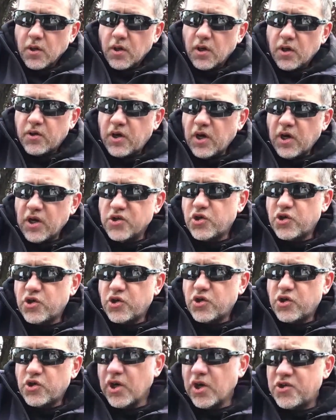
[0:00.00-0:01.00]
Okay, so I
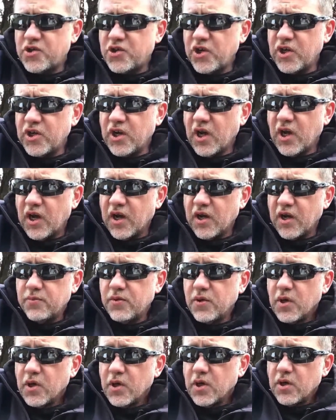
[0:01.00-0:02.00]
see, I see uh,
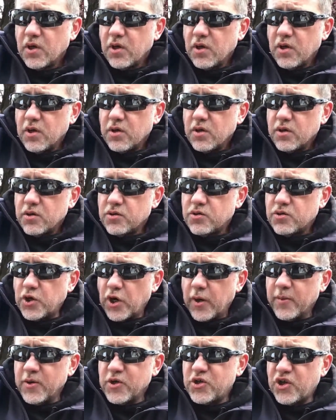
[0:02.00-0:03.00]

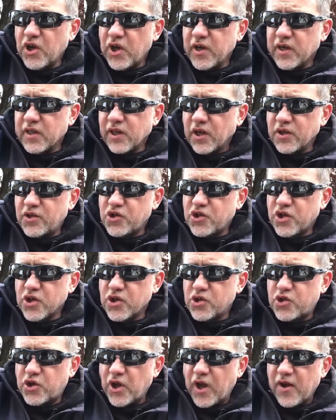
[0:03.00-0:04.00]
Jeremy's saying you'd like to see the
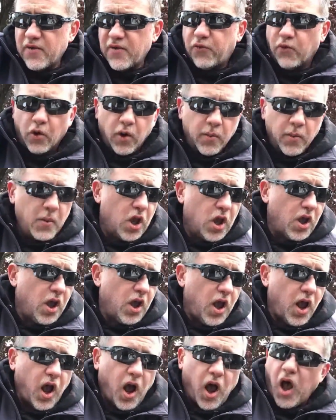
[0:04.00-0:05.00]
staff form.
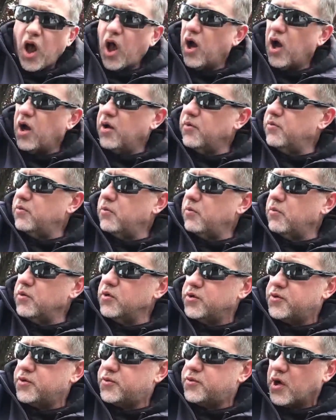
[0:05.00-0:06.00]
Uh,
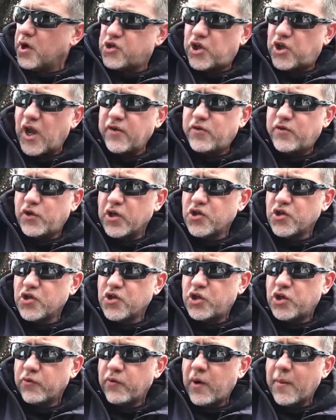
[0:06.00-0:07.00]
a staff
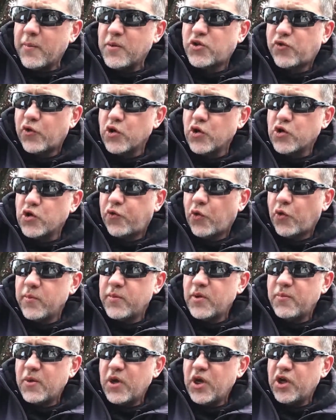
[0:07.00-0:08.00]
translation of Remy's first form,
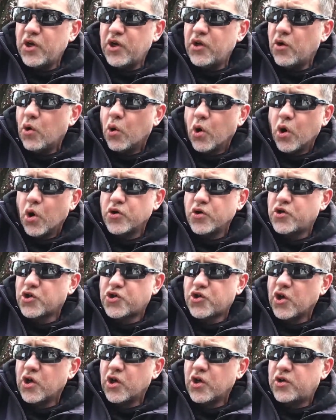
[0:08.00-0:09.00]
you mean, or
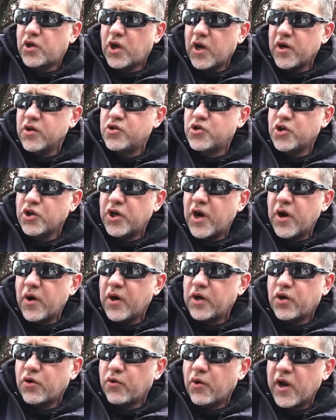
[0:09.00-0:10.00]
just the kind of
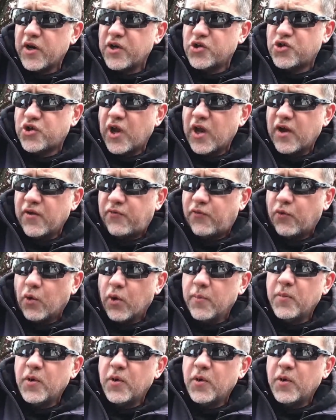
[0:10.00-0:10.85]
generic karate staff form?